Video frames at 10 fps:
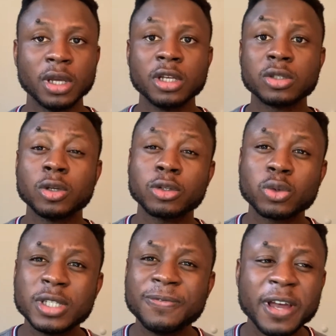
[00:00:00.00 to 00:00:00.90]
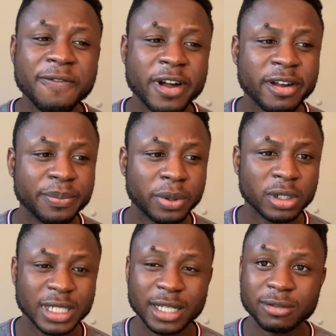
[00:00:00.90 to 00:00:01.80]
So your school is very
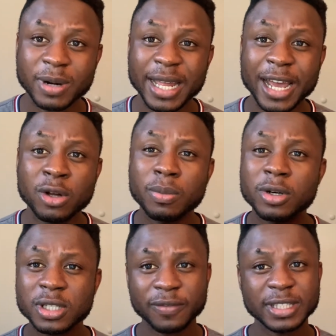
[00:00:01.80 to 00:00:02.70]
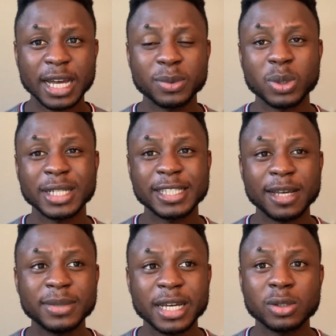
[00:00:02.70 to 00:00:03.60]
important, right? I know most of the times we are
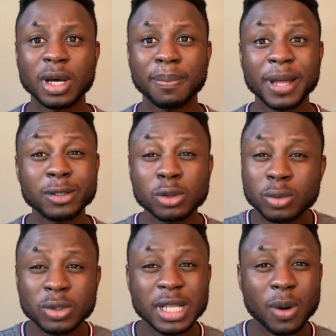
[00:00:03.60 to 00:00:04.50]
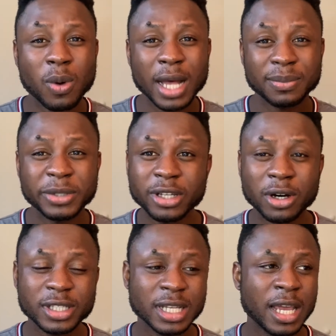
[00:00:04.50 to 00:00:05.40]
tempted to apply to schools that will admit
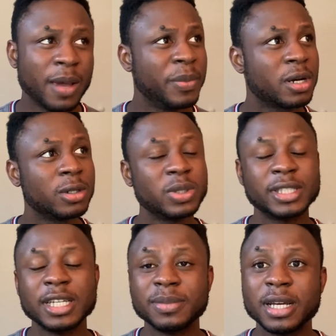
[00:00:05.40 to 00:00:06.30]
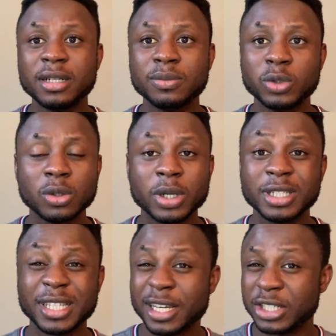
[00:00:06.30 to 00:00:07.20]
us because we are tempted. We don't want to
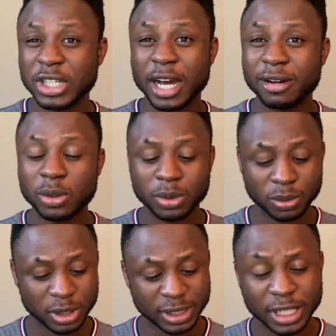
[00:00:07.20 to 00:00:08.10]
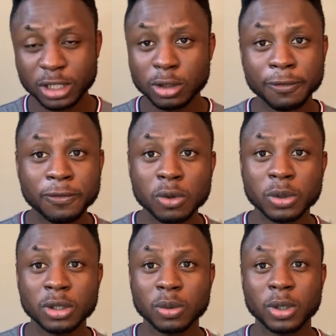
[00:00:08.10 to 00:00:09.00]
take GRE, we don't want to take TOEFL, we
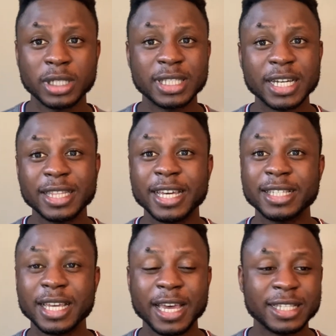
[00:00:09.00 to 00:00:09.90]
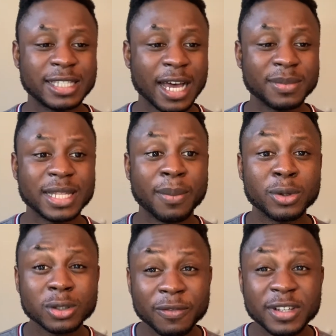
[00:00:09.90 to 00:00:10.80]
don't want to take the exams that most
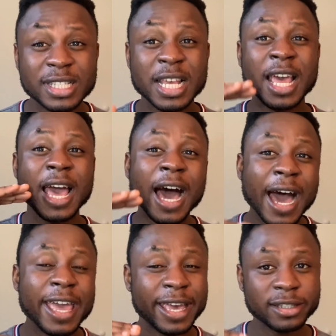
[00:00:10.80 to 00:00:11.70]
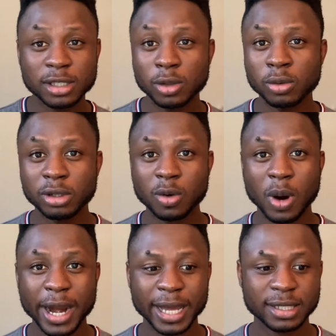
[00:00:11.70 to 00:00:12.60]
of these high-end school
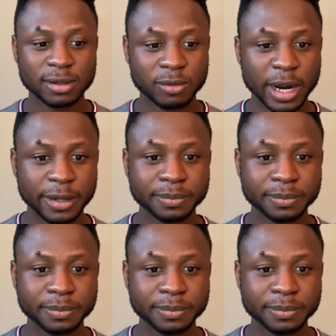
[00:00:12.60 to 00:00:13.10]
requires, right?